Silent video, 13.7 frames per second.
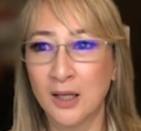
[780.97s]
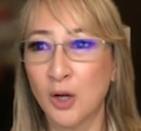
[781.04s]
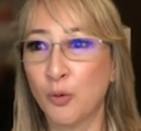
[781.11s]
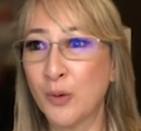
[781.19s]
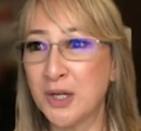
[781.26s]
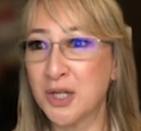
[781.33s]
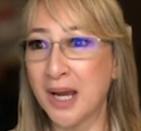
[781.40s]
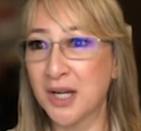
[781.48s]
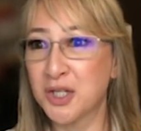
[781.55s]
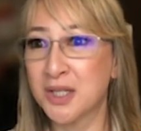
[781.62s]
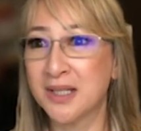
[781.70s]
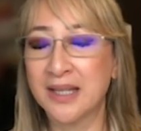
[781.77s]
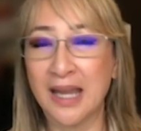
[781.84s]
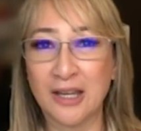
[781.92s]
which
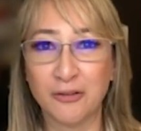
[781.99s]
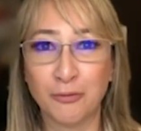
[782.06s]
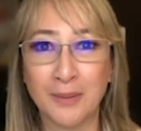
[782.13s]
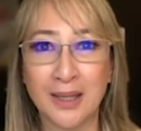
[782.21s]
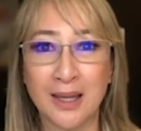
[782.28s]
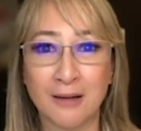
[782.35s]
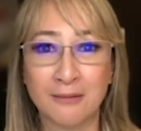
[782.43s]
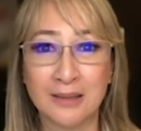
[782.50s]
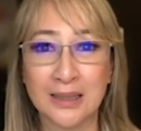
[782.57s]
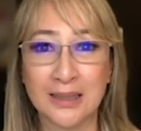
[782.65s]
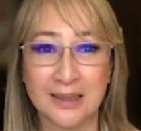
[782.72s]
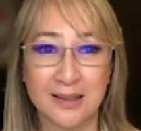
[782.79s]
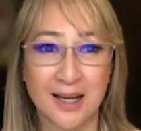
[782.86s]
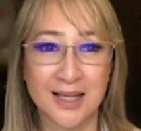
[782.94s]
actually gave me a
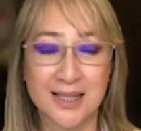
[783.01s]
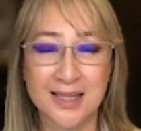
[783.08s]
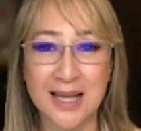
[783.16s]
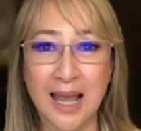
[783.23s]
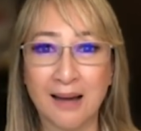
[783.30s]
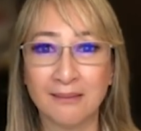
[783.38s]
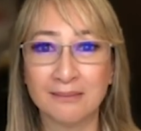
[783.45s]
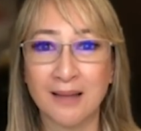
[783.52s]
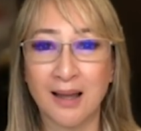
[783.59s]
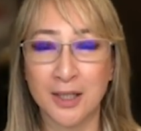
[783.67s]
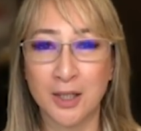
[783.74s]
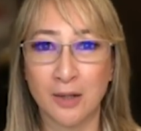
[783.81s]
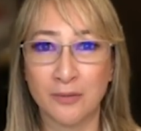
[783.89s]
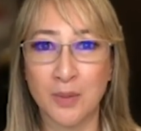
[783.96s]
really nice
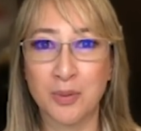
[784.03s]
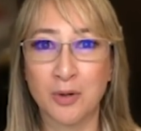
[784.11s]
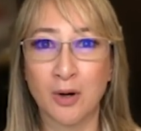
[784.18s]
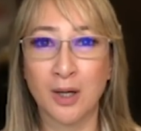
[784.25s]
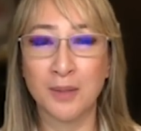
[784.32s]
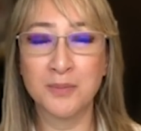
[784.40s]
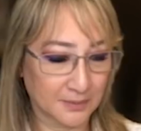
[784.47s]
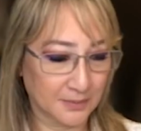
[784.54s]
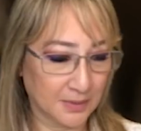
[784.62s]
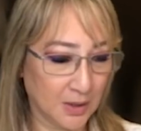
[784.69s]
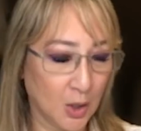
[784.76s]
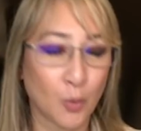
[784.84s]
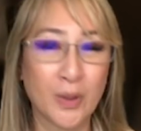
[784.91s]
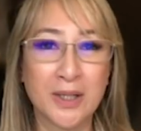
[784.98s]
outline of a prompt.
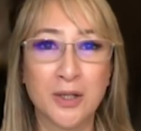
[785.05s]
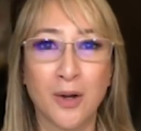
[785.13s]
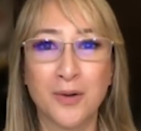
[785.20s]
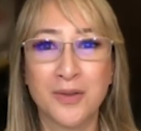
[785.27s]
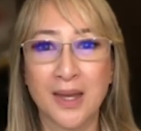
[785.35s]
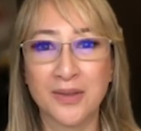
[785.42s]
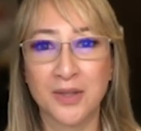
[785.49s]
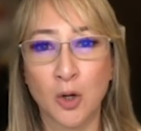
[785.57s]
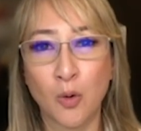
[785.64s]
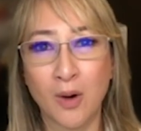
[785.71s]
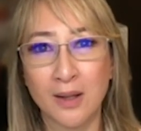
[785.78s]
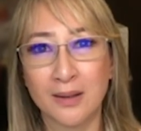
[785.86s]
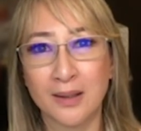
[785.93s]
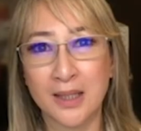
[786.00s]
We know that the
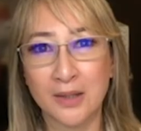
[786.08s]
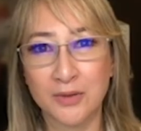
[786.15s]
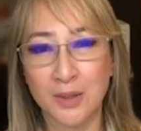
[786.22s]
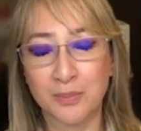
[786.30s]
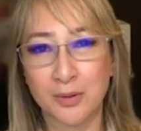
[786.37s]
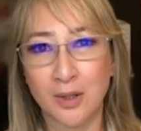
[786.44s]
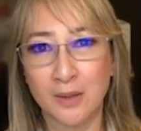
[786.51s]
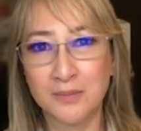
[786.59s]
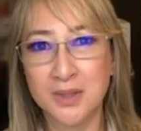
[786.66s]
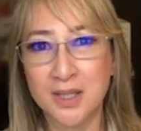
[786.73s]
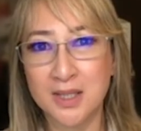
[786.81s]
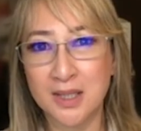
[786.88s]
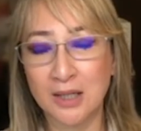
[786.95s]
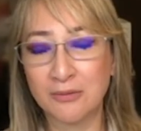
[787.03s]
quality of the prompt
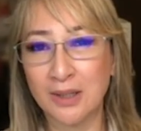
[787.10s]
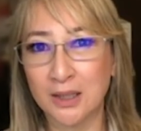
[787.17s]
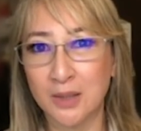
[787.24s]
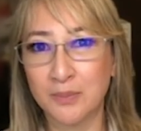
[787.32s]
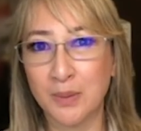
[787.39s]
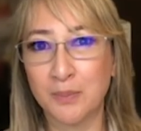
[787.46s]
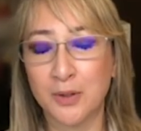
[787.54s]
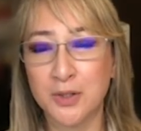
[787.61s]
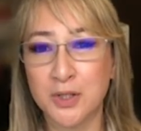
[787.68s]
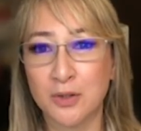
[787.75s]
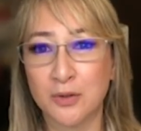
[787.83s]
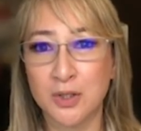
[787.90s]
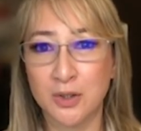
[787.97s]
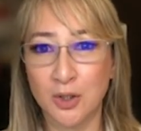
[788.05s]
is directly
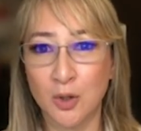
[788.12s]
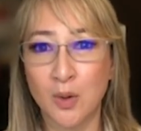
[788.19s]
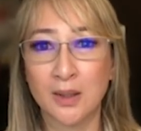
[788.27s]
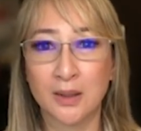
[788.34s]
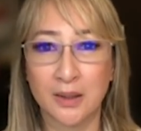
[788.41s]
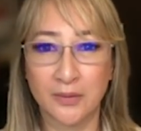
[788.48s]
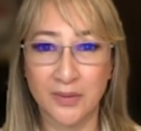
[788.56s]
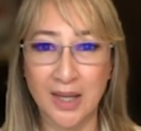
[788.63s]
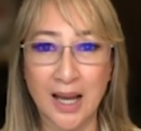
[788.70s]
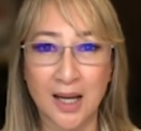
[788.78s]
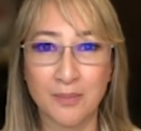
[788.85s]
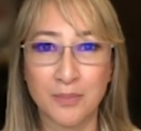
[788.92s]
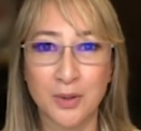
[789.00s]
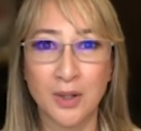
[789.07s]
proportional to the quality of the
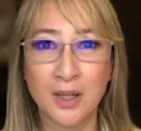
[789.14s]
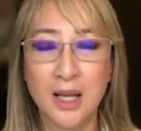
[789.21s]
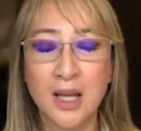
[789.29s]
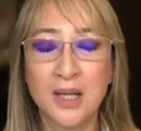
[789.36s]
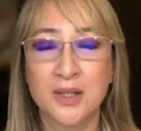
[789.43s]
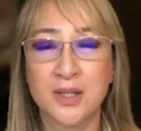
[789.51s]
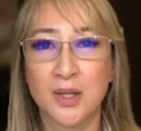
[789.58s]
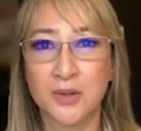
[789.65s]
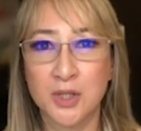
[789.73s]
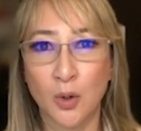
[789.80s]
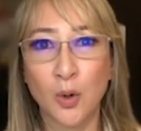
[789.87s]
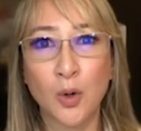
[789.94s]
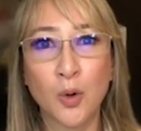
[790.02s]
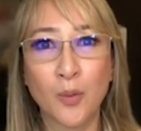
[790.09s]
output. So it's
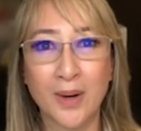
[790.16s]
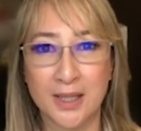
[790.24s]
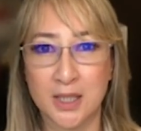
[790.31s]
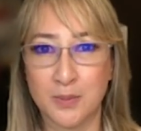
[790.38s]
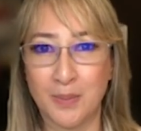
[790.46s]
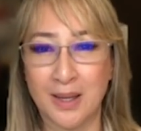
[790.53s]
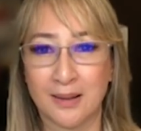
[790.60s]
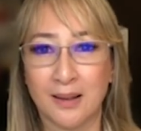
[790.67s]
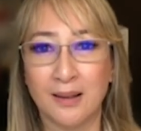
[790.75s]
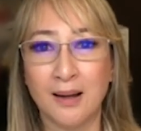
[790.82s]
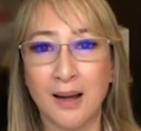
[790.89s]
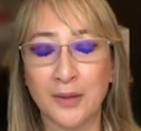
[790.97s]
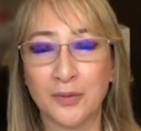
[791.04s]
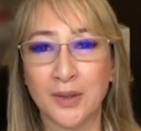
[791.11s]
always better,
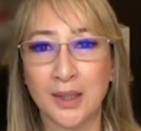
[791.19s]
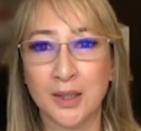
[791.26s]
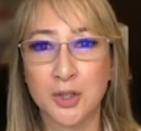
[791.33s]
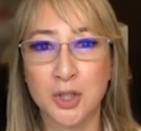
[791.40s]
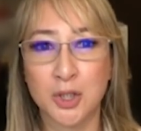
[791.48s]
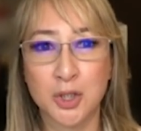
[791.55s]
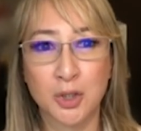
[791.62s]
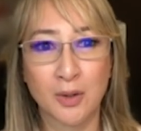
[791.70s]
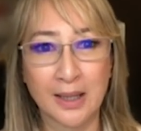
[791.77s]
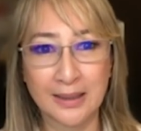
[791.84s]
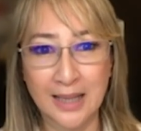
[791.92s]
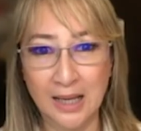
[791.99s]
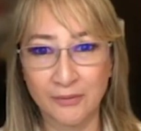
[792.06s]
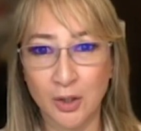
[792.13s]
I think, to try
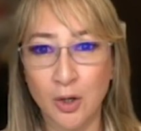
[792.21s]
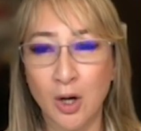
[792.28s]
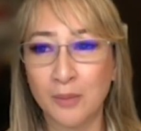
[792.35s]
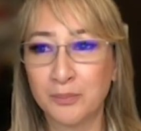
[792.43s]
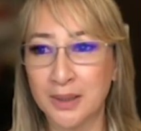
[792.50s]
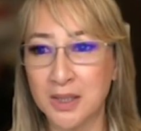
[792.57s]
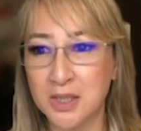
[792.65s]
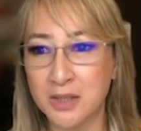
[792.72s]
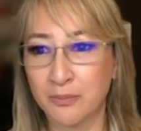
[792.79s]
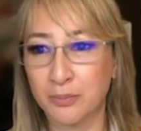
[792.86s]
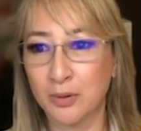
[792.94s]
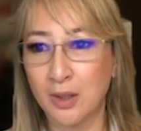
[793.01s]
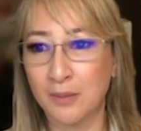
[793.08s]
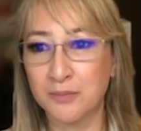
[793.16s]
and have a comprehensive
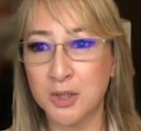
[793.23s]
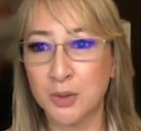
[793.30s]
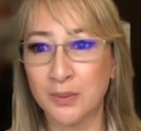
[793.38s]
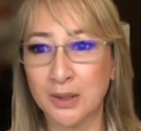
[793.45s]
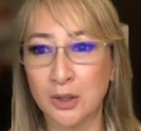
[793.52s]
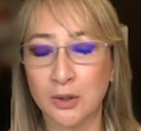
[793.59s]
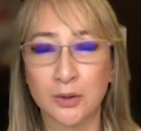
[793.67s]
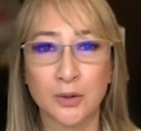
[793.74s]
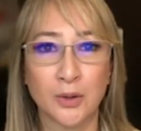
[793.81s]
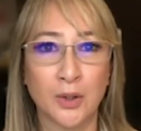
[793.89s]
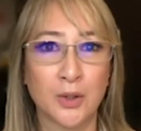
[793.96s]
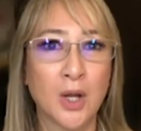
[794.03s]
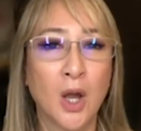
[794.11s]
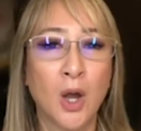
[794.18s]
prompt to include